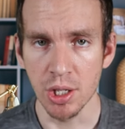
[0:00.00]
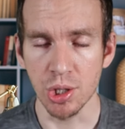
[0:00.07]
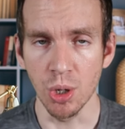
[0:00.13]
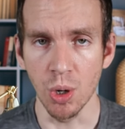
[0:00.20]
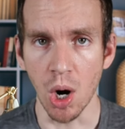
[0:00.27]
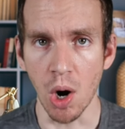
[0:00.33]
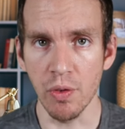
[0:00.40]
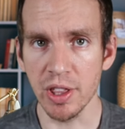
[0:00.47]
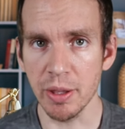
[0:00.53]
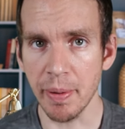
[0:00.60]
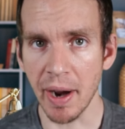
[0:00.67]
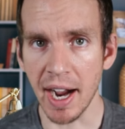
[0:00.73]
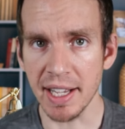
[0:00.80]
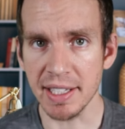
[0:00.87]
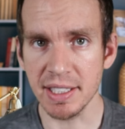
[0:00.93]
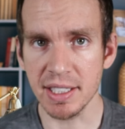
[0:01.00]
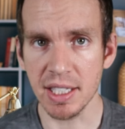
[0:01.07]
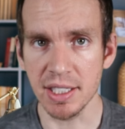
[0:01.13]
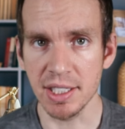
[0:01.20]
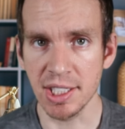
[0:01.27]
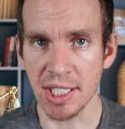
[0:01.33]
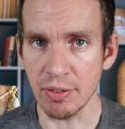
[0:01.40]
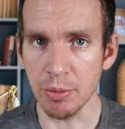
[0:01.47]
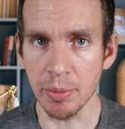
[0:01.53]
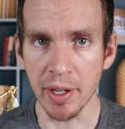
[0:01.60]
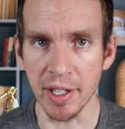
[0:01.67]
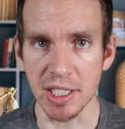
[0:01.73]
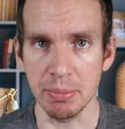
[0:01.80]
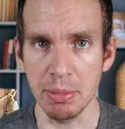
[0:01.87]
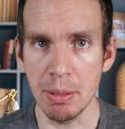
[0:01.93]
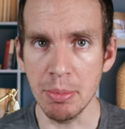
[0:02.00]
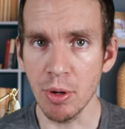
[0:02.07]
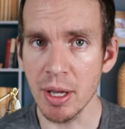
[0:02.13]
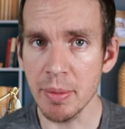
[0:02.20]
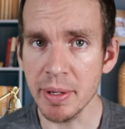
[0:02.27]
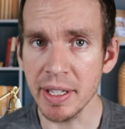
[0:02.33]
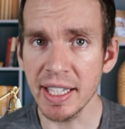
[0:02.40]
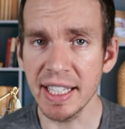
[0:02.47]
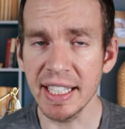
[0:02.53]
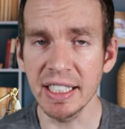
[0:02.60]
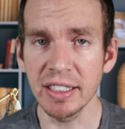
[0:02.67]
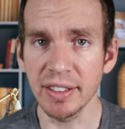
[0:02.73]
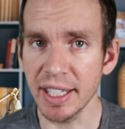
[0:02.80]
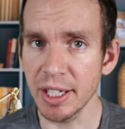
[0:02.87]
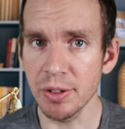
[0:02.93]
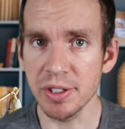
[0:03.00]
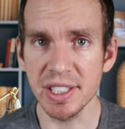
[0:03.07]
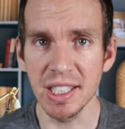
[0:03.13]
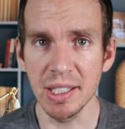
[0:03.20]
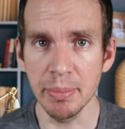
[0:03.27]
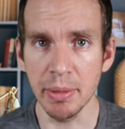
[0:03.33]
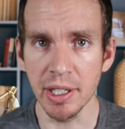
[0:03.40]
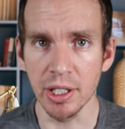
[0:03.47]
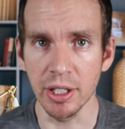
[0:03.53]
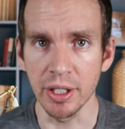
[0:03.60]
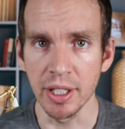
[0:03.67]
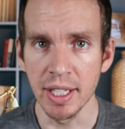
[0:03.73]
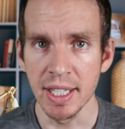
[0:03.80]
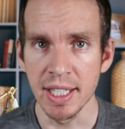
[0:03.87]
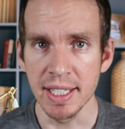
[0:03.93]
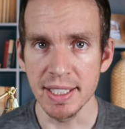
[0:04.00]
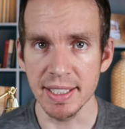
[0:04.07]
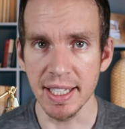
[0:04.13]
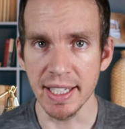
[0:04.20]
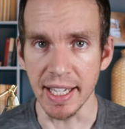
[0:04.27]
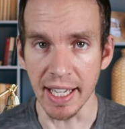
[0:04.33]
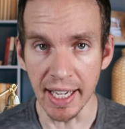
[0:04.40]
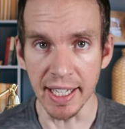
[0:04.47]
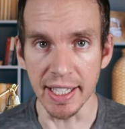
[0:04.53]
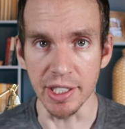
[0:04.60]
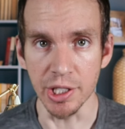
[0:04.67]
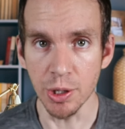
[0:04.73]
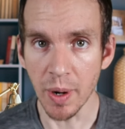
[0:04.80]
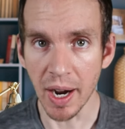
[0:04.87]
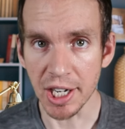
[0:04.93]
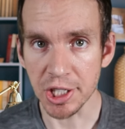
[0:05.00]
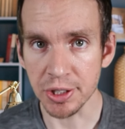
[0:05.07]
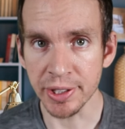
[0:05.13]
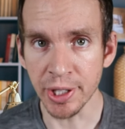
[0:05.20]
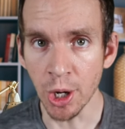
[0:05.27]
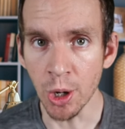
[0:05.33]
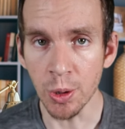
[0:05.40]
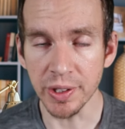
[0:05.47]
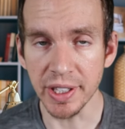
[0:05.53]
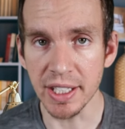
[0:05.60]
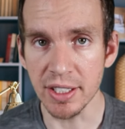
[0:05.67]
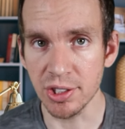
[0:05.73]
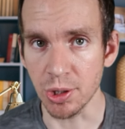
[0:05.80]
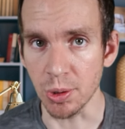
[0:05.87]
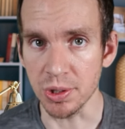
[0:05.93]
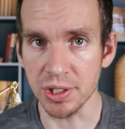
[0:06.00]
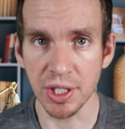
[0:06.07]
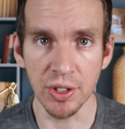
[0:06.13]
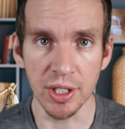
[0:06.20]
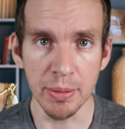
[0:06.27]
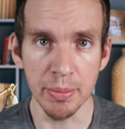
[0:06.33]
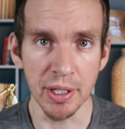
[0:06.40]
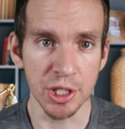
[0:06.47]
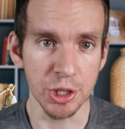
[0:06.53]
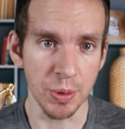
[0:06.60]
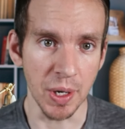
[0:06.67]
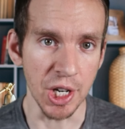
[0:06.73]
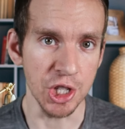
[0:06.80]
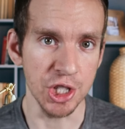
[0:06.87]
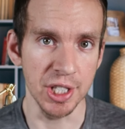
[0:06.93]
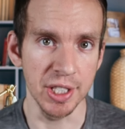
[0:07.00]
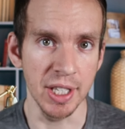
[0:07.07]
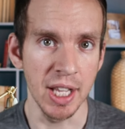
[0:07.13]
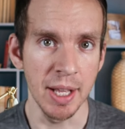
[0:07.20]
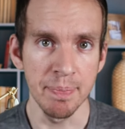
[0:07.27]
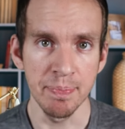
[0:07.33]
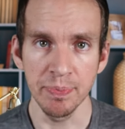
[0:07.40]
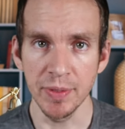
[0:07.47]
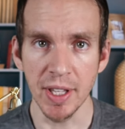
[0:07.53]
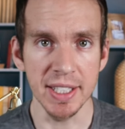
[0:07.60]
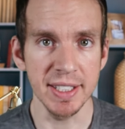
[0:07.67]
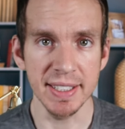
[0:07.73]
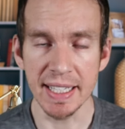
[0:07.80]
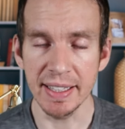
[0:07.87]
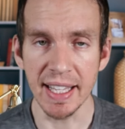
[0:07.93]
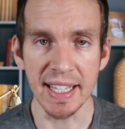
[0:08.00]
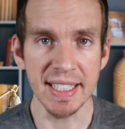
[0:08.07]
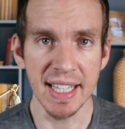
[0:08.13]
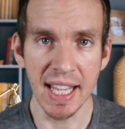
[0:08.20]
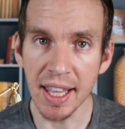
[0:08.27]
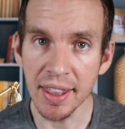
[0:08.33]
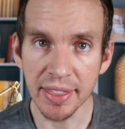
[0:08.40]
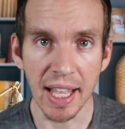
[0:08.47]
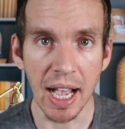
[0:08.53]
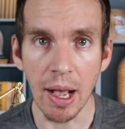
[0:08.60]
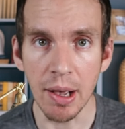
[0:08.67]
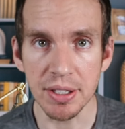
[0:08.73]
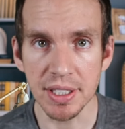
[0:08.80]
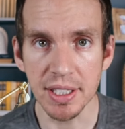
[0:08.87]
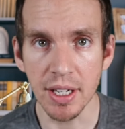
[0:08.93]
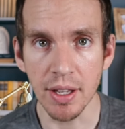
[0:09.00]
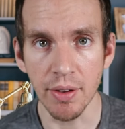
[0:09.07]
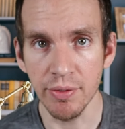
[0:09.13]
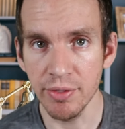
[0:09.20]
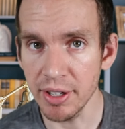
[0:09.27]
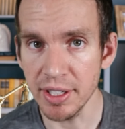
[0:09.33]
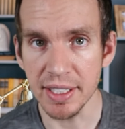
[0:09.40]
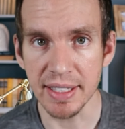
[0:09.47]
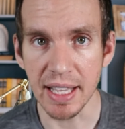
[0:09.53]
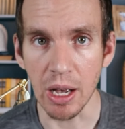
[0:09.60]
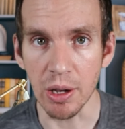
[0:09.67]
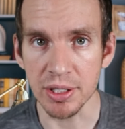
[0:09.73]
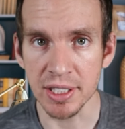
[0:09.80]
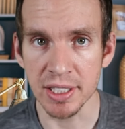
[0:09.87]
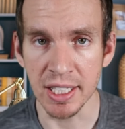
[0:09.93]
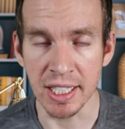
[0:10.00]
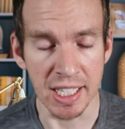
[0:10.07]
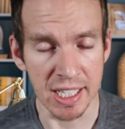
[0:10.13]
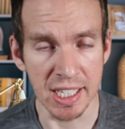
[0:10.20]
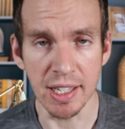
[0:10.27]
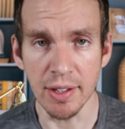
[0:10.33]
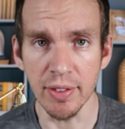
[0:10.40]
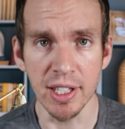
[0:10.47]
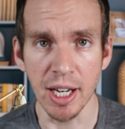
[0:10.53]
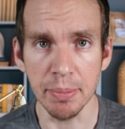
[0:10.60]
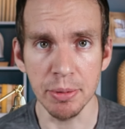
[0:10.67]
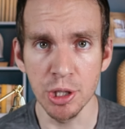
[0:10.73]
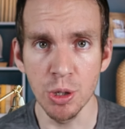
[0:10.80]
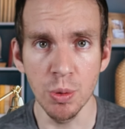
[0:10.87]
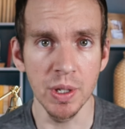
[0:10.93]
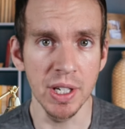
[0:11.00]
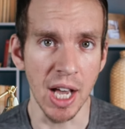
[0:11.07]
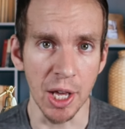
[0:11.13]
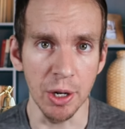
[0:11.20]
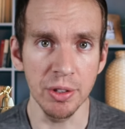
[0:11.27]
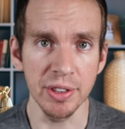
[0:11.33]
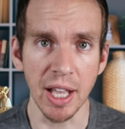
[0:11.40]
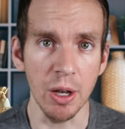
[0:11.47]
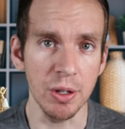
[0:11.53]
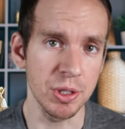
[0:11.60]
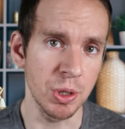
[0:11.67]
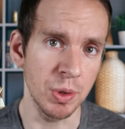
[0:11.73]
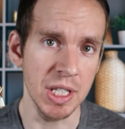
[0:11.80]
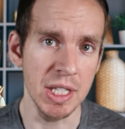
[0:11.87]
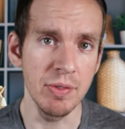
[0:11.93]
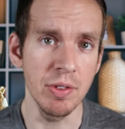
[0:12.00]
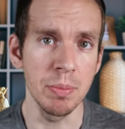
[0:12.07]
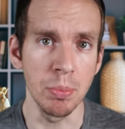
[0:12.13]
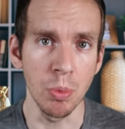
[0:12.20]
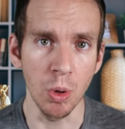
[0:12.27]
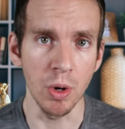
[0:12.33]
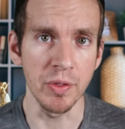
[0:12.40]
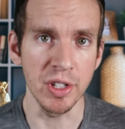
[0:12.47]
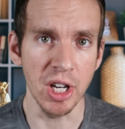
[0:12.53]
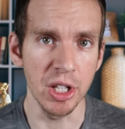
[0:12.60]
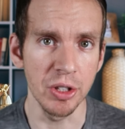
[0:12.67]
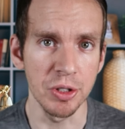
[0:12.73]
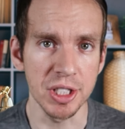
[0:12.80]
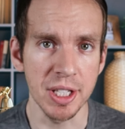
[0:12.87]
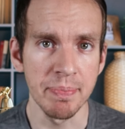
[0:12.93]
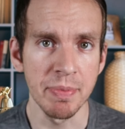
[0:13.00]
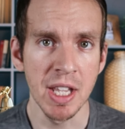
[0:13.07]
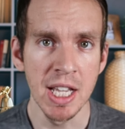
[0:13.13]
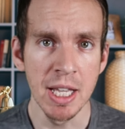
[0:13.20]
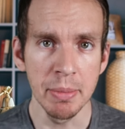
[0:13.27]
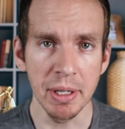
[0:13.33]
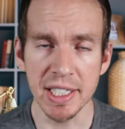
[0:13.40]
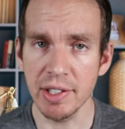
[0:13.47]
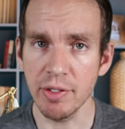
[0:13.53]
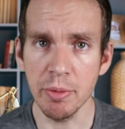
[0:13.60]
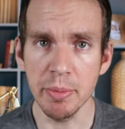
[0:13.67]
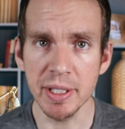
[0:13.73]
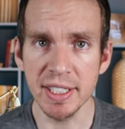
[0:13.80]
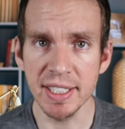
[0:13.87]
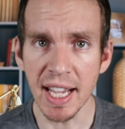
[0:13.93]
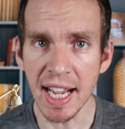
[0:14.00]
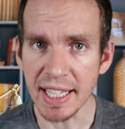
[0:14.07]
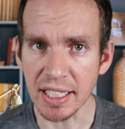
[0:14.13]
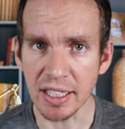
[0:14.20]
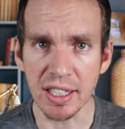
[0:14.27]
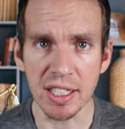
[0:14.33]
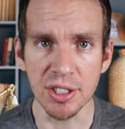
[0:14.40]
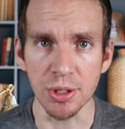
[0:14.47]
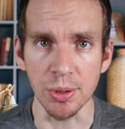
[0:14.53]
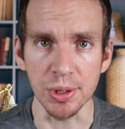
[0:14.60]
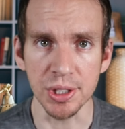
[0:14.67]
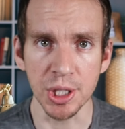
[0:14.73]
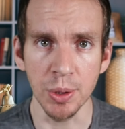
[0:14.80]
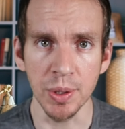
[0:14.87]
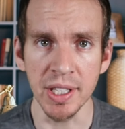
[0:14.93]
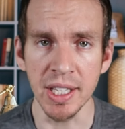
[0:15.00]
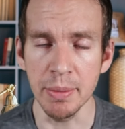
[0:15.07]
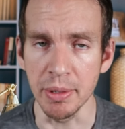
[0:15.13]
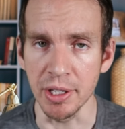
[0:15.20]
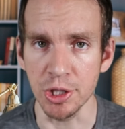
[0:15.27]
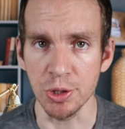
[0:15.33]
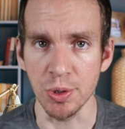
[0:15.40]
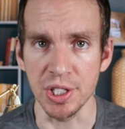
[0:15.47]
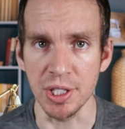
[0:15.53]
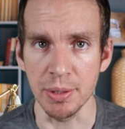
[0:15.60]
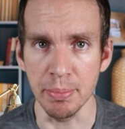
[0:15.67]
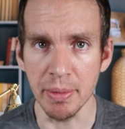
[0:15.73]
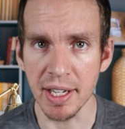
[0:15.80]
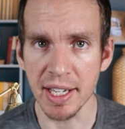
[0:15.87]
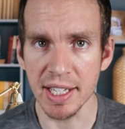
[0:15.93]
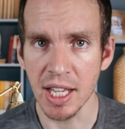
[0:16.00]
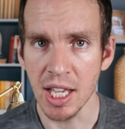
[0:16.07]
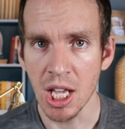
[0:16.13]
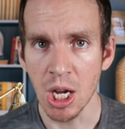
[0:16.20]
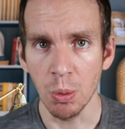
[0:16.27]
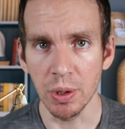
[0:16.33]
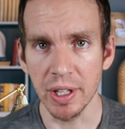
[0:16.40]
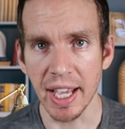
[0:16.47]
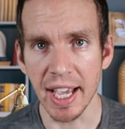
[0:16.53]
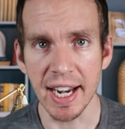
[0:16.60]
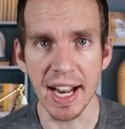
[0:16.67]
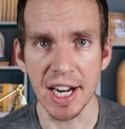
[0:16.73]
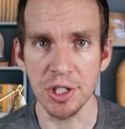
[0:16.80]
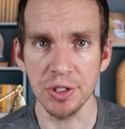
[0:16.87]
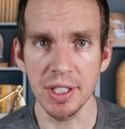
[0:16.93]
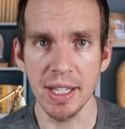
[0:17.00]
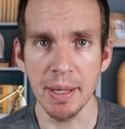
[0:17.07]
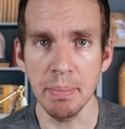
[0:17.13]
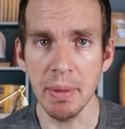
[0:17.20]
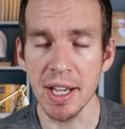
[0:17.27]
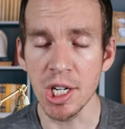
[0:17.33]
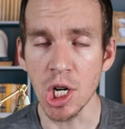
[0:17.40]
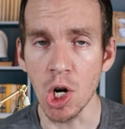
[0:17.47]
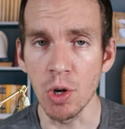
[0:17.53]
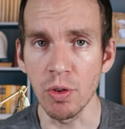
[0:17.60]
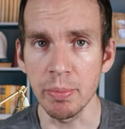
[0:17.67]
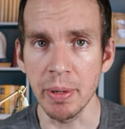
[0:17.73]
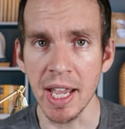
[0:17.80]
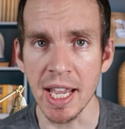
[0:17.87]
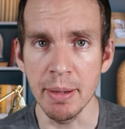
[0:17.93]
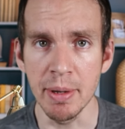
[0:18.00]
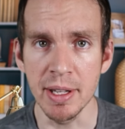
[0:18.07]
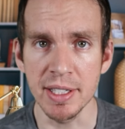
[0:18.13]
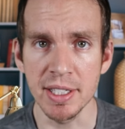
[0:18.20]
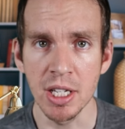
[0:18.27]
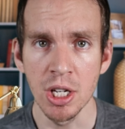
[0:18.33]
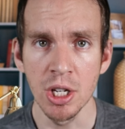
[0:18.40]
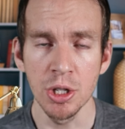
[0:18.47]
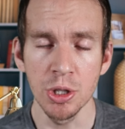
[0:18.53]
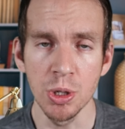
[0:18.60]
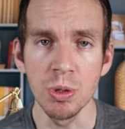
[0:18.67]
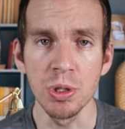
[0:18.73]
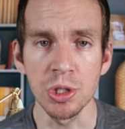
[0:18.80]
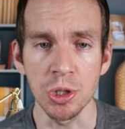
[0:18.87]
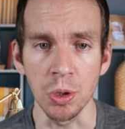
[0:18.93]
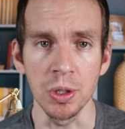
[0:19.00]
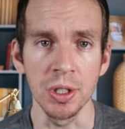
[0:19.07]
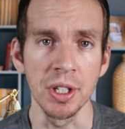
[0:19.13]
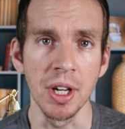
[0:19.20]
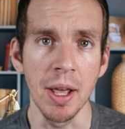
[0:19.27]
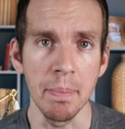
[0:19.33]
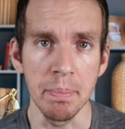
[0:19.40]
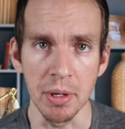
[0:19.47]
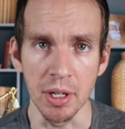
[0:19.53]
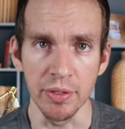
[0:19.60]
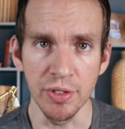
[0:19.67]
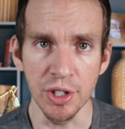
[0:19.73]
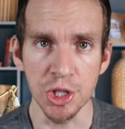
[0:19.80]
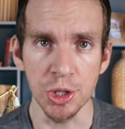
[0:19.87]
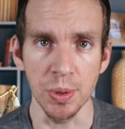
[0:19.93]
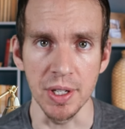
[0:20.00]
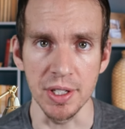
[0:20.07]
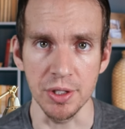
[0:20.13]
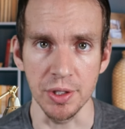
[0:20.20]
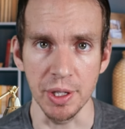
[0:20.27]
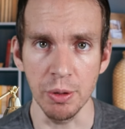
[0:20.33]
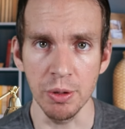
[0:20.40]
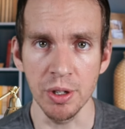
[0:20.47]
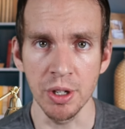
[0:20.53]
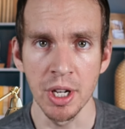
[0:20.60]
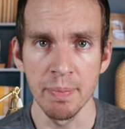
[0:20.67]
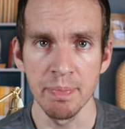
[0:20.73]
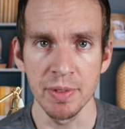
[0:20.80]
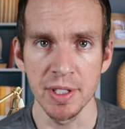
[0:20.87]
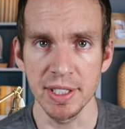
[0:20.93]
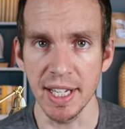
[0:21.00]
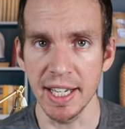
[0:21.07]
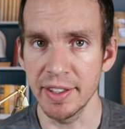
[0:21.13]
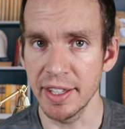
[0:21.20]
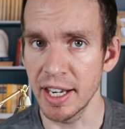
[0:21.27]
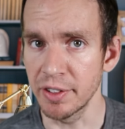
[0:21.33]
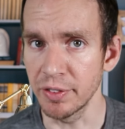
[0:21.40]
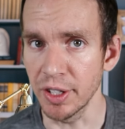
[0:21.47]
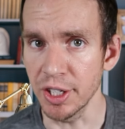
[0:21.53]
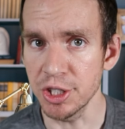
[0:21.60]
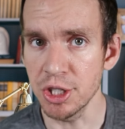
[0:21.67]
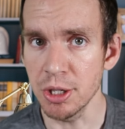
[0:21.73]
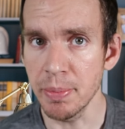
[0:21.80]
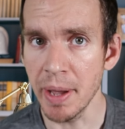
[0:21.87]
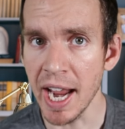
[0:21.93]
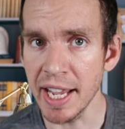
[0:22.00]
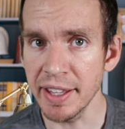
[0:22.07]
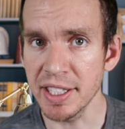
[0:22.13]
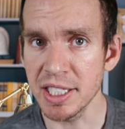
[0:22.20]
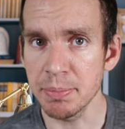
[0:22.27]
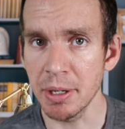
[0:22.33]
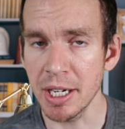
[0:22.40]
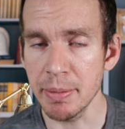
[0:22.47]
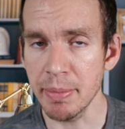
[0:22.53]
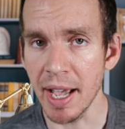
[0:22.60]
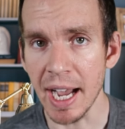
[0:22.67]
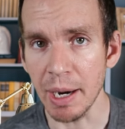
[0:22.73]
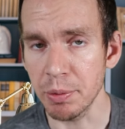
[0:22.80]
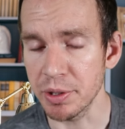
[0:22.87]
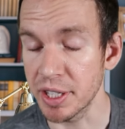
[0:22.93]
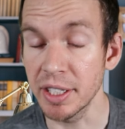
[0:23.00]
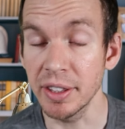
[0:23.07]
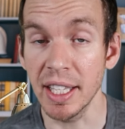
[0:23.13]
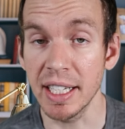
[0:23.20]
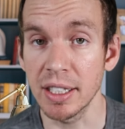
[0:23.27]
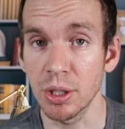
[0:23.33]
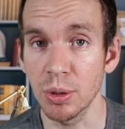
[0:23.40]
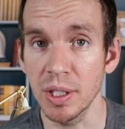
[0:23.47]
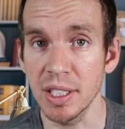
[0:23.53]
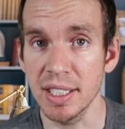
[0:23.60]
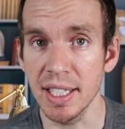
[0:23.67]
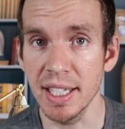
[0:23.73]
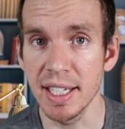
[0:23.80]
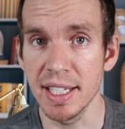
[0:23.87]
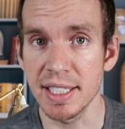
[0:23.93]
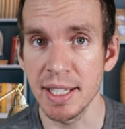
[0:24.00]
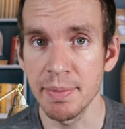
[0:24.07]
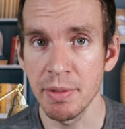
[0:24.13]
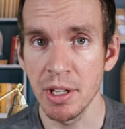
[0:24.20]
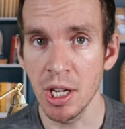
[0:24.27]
So over the past several months, people have been getting letters in the mail saying, hey, you actually owe the Social Security Administration, let's say like $10,000, $50,000, and even up to $100,000 or even more of dollars because of a mistake that the Social Security Administration made, where they had actually made overpayments to certain beneficiaries. So they were saying that unless you pay this money back within like 30 days,